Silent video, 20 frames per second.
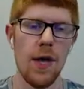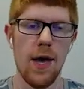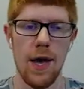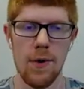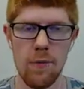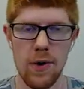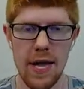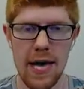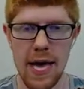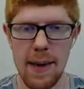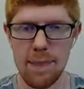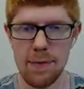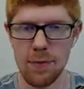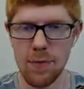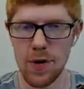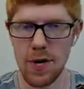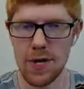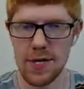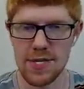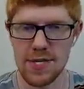And what happened
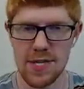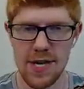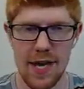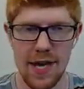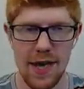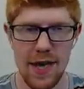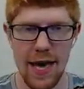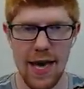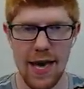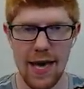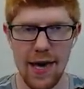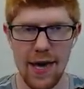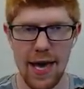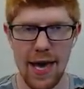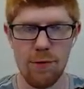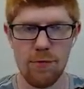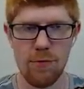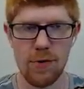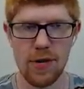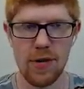was, I,
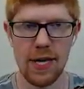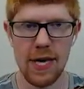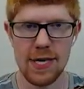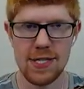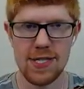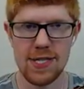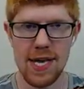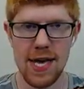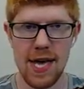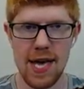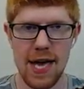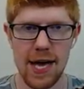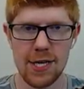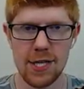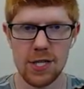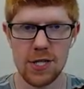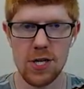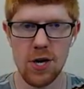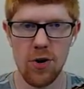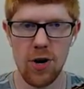I realized, hey, I
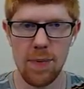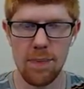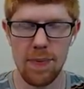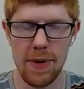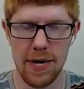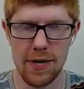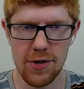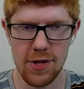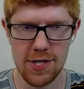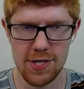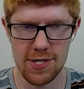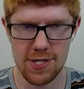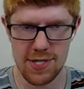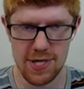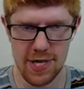could go up onto this